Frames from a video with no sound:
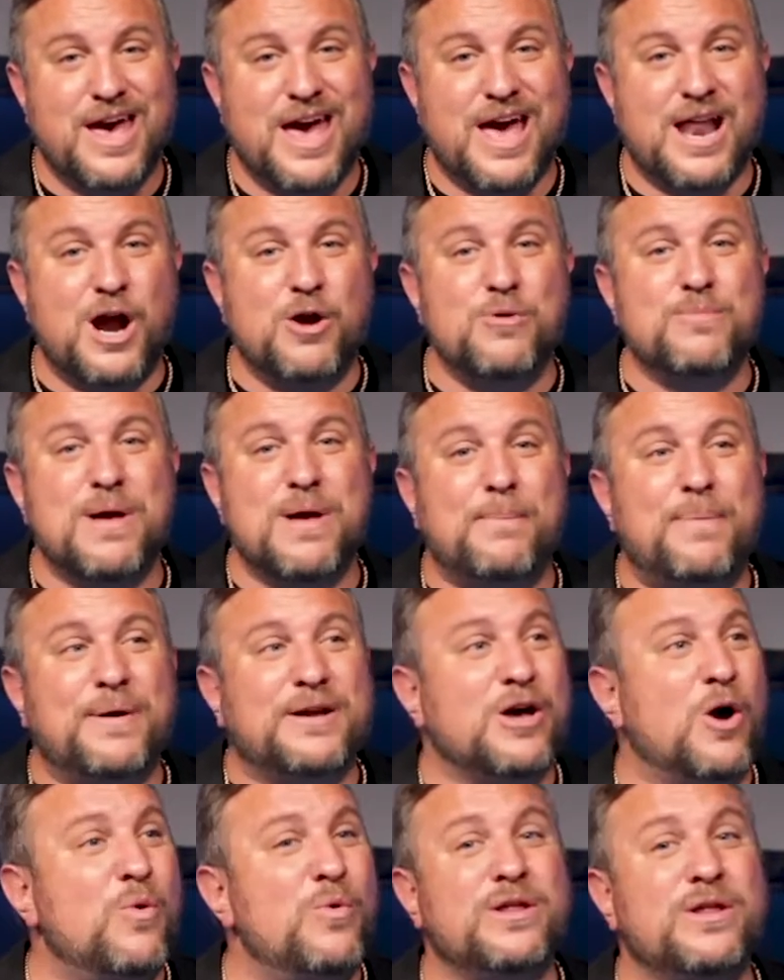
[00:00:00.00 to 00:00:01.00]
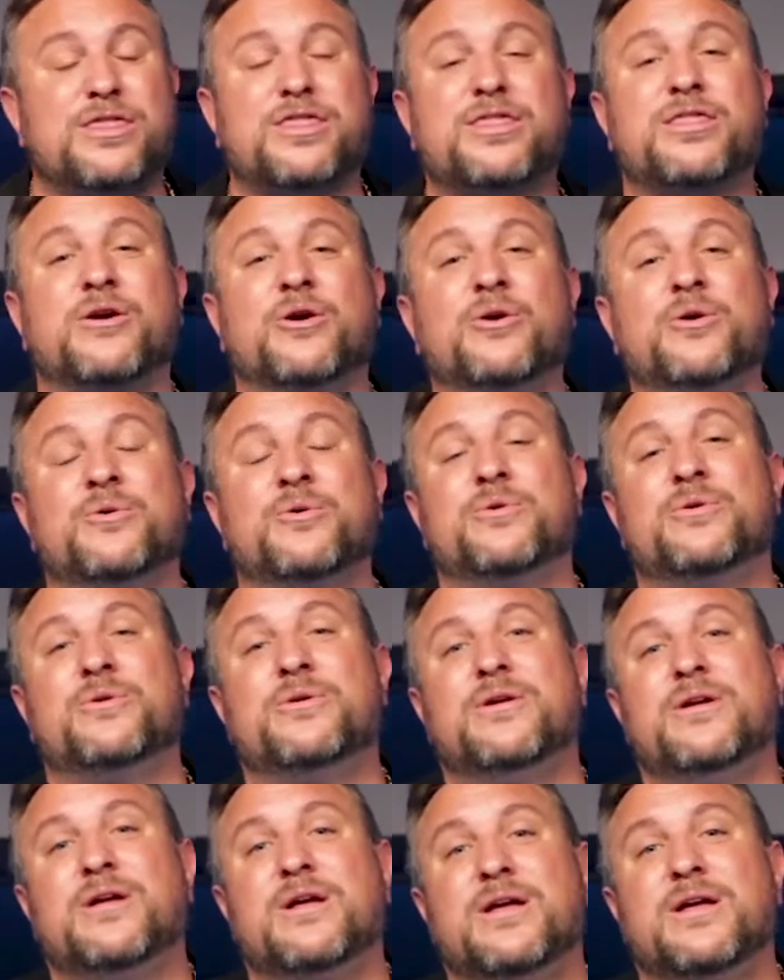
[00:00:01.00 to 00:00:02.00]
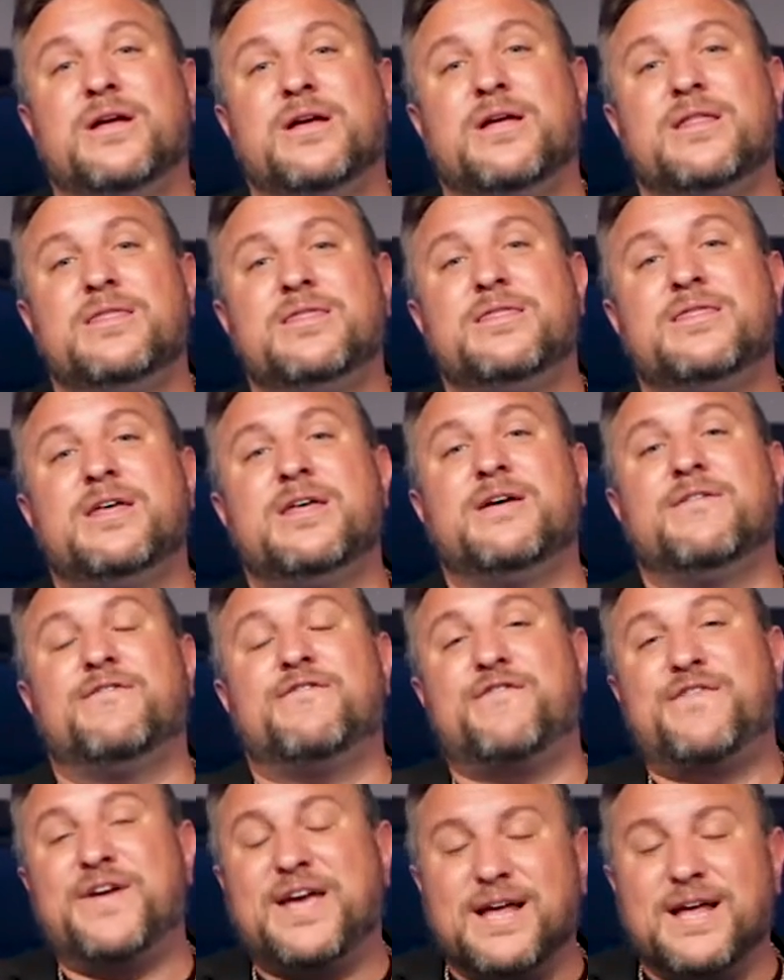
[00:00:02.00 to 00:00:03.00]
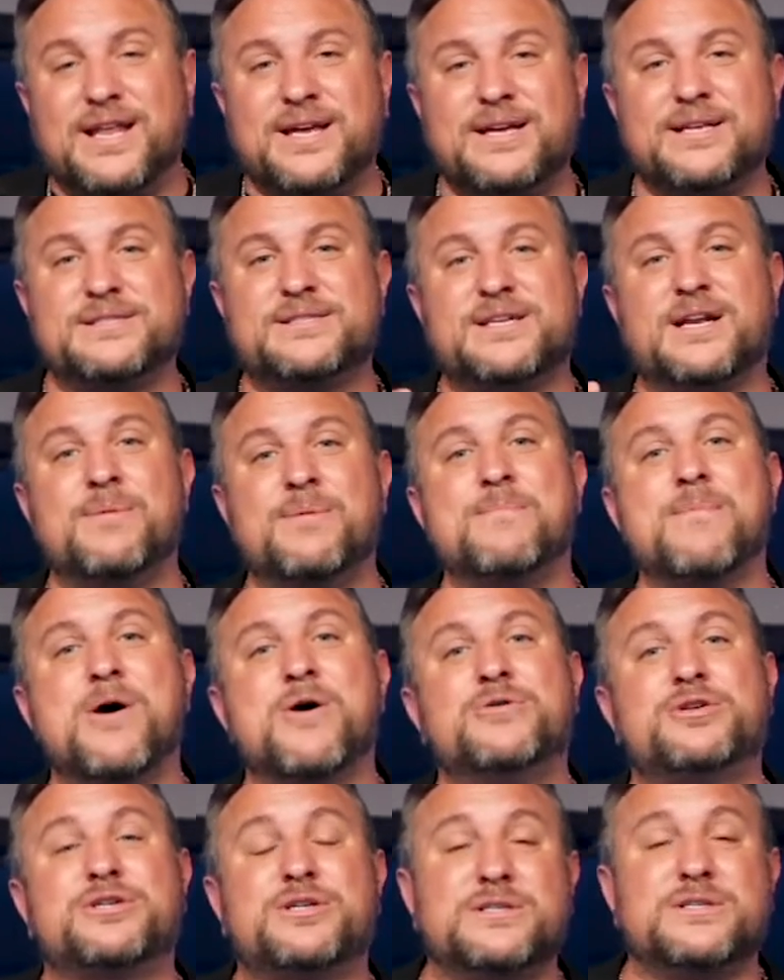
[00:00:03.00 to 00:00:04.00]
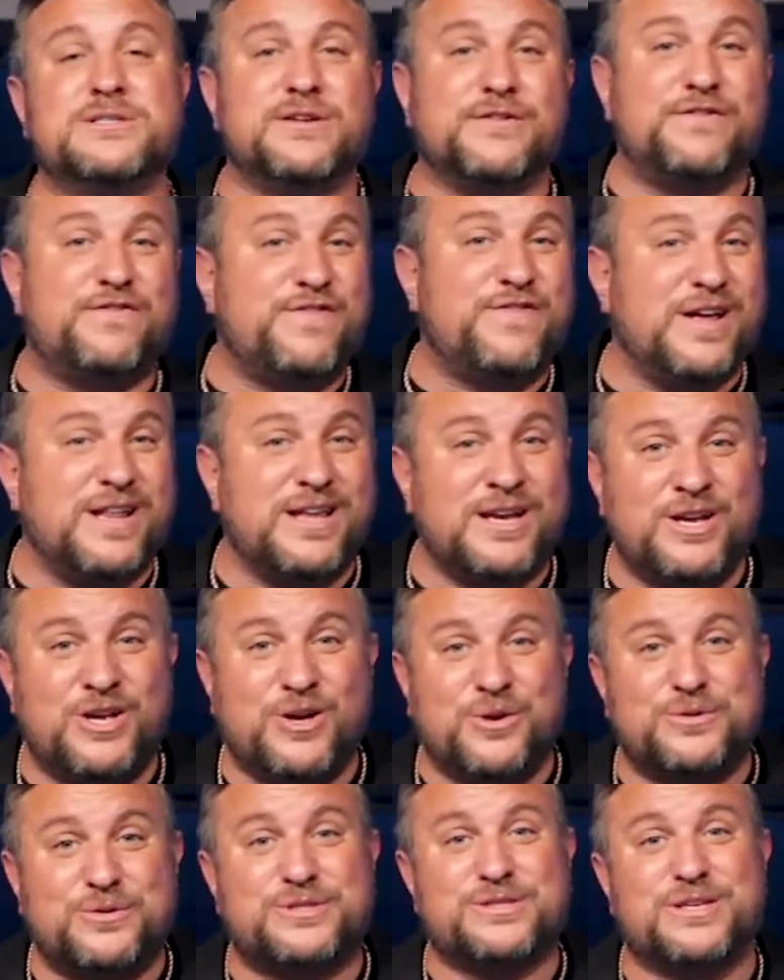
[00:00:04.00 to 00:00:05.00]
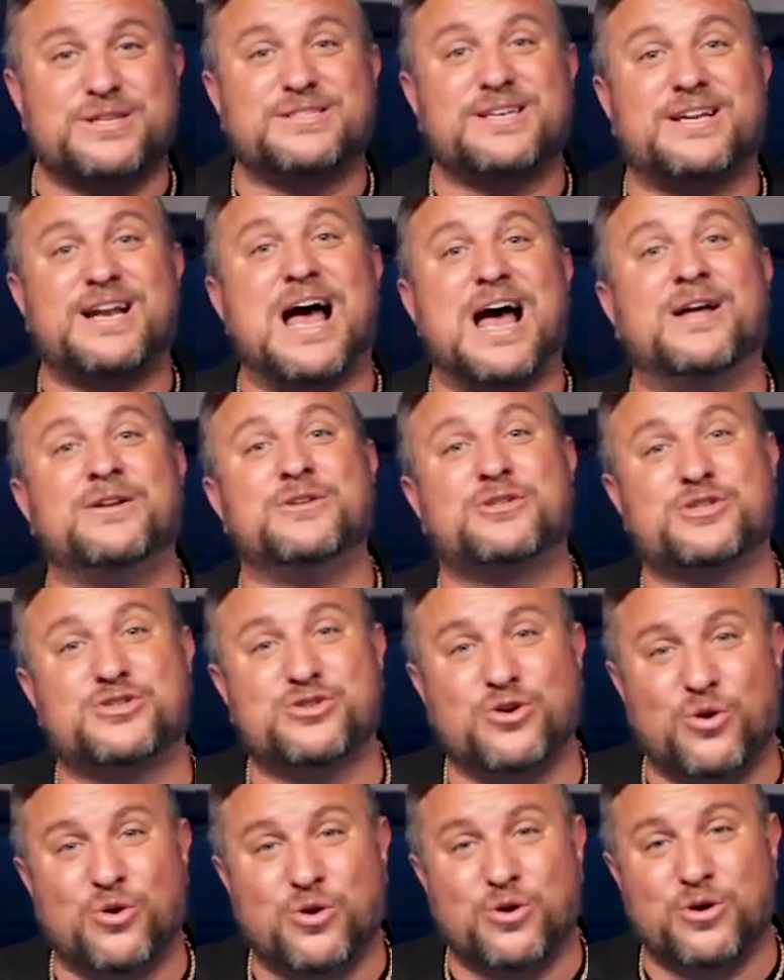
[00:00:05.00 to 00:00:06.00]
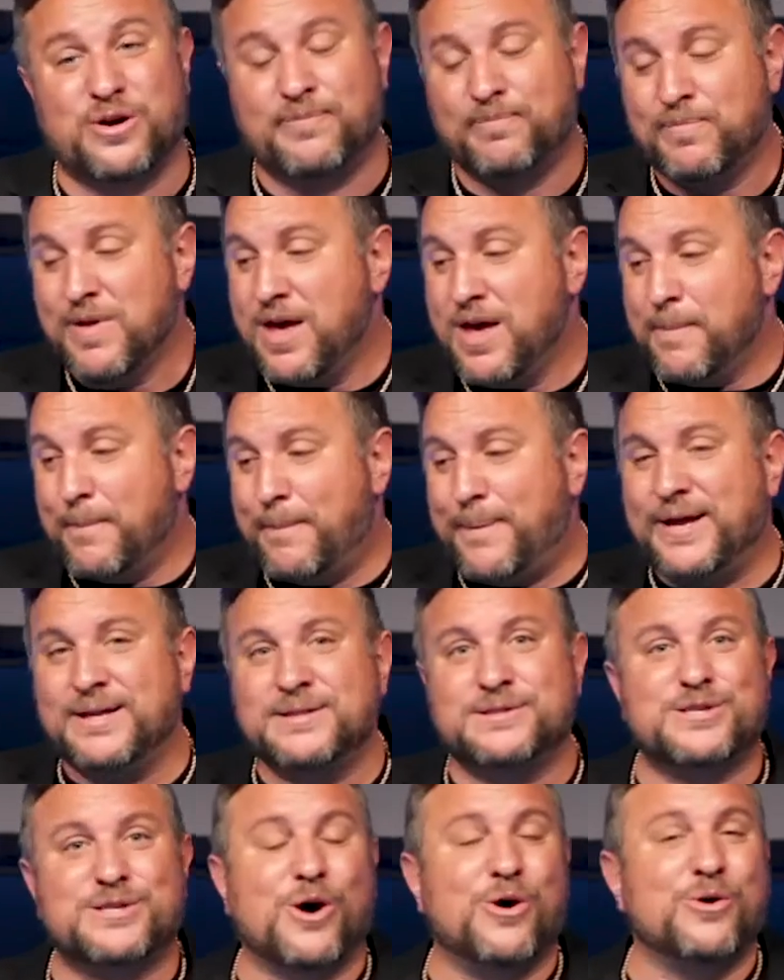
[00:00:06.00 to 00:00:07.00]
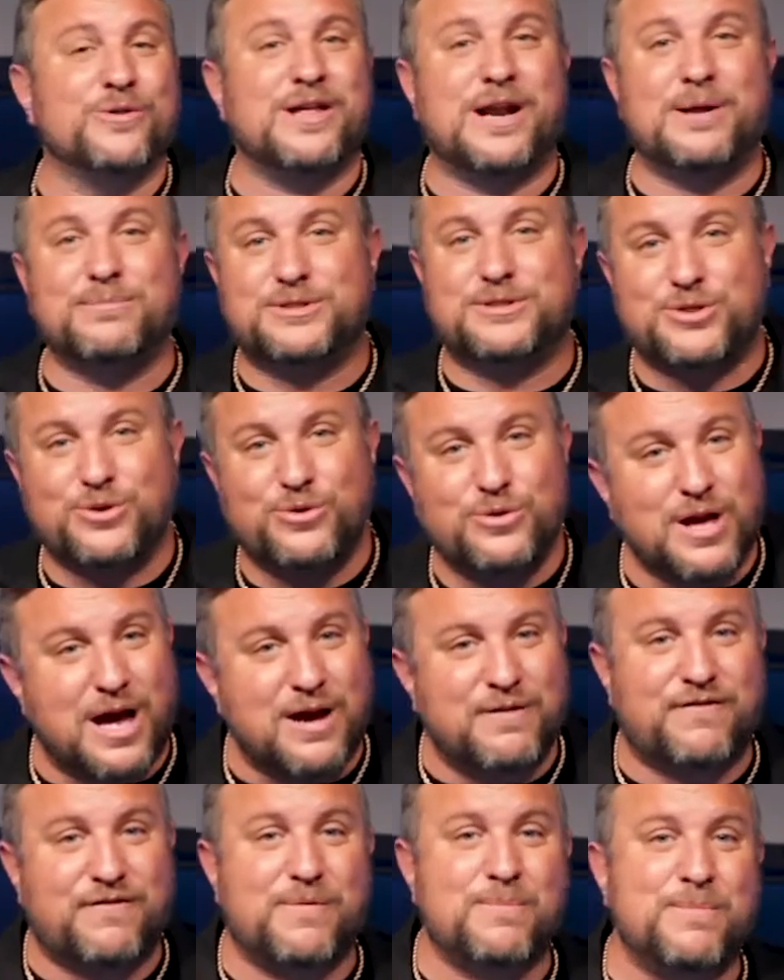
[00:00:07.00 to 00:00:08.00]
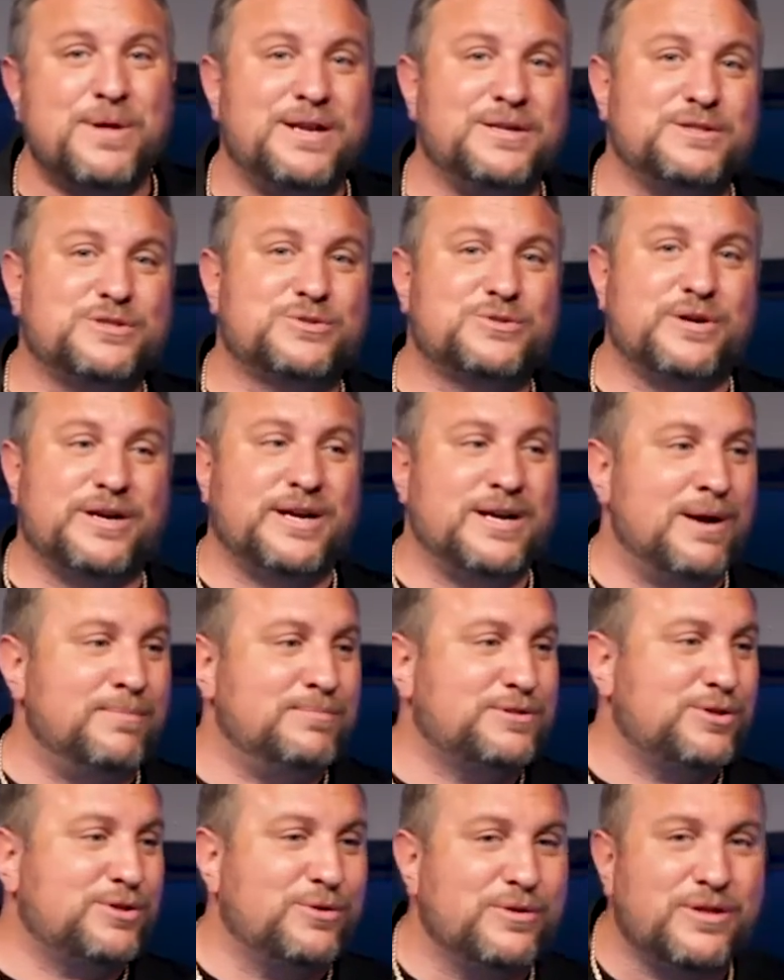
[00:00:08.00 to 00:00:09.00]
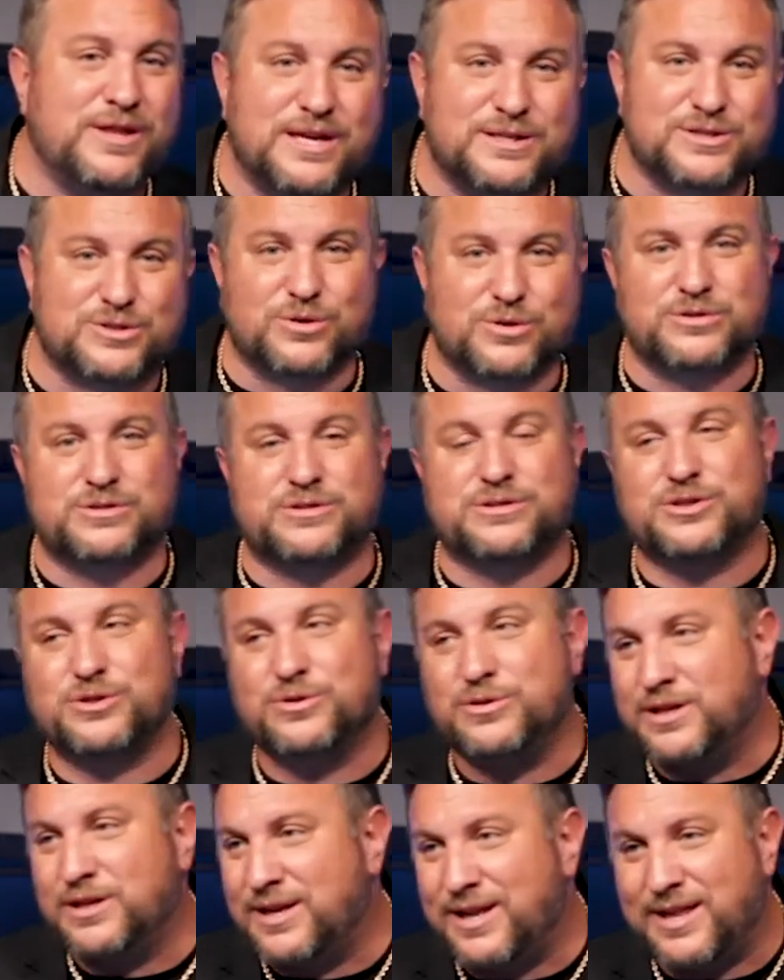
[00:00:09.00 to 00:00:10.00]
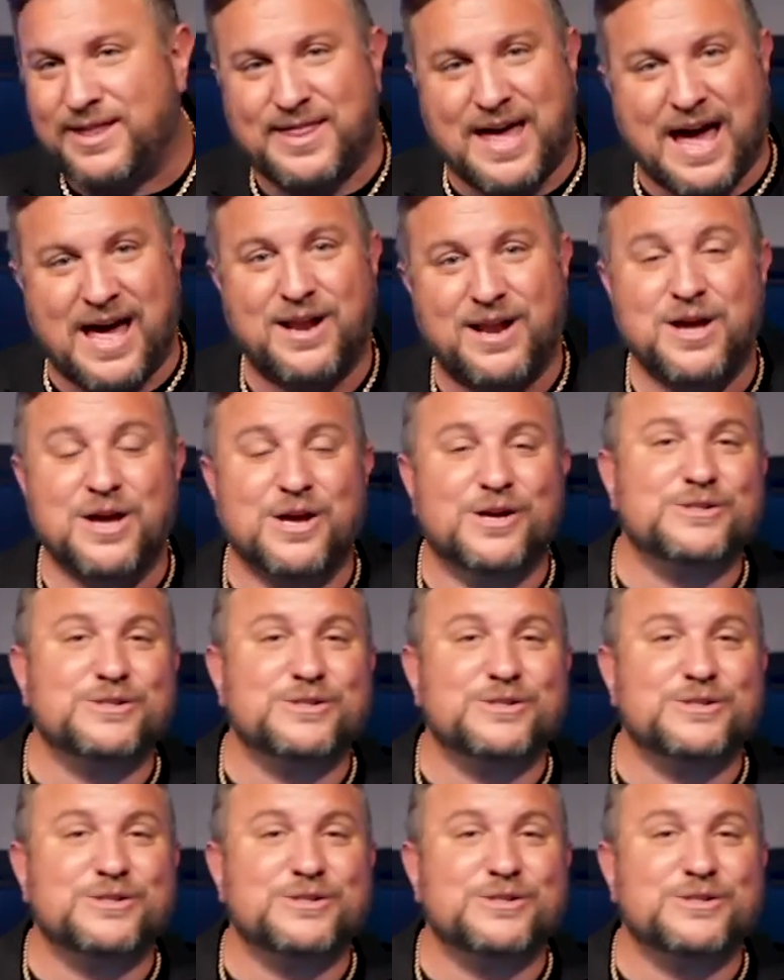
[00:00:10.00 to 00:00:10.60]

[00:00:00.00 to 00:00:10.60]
And I remember going through the feelings and emotions of feeling useless and unsure and being told that I'm too young for ministry and I'm too this or too little of that,